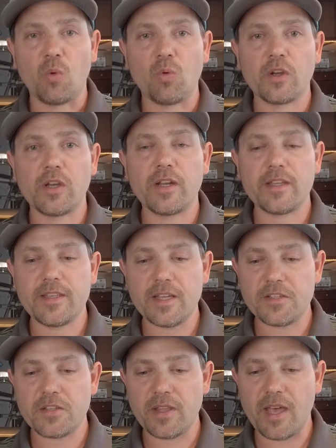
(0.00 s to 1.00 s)
We're going to
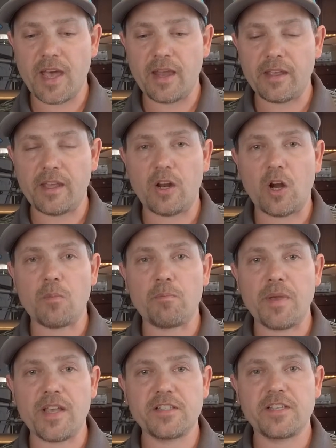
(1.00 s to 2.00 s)
get to that in our
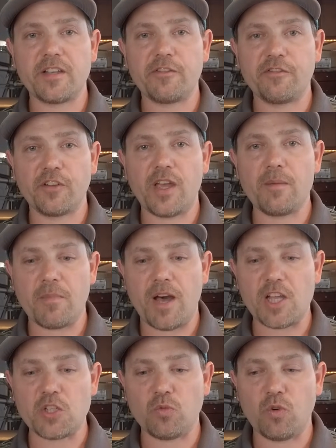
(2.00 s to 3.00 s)
basic flight
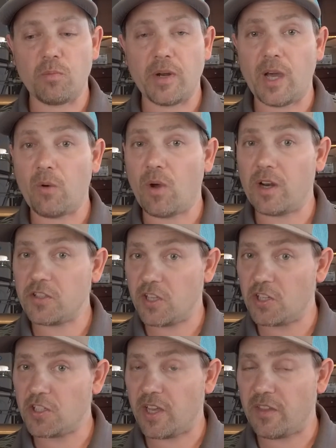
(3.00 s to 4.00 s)
module, but I want to
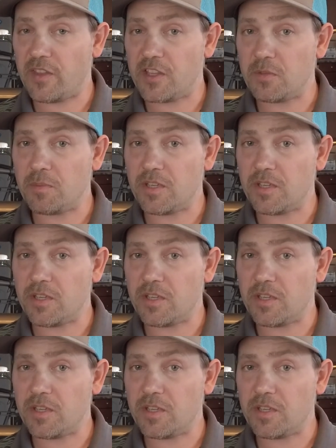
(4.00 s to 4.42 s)
touch on this